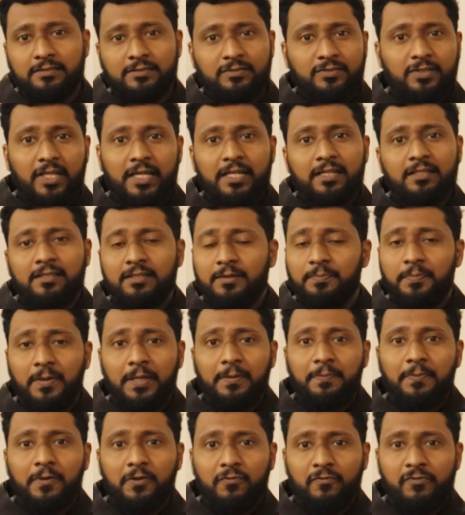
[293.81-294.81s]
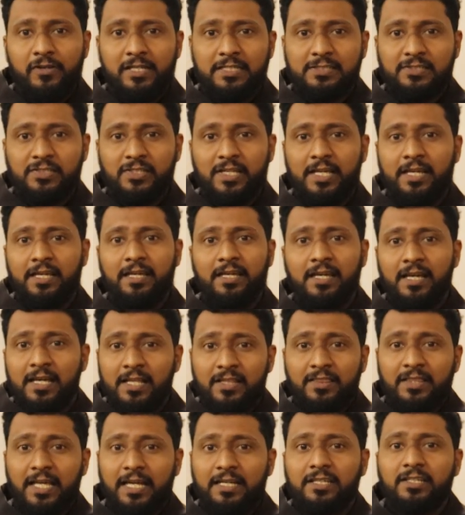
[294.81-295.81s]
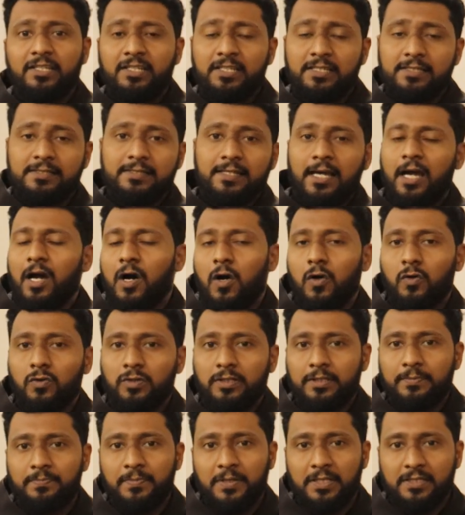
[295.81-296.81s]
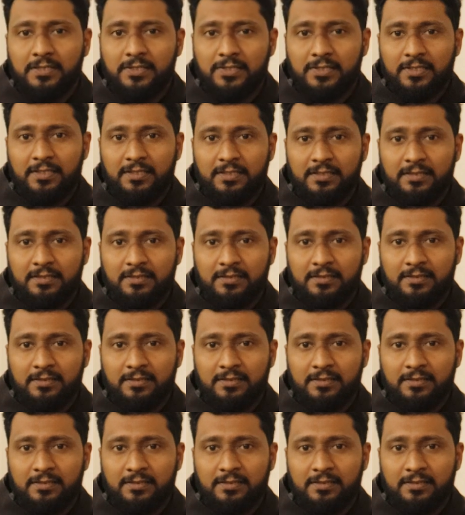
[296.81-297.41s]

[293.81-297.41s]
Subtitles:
then the people will say that he is a holy person.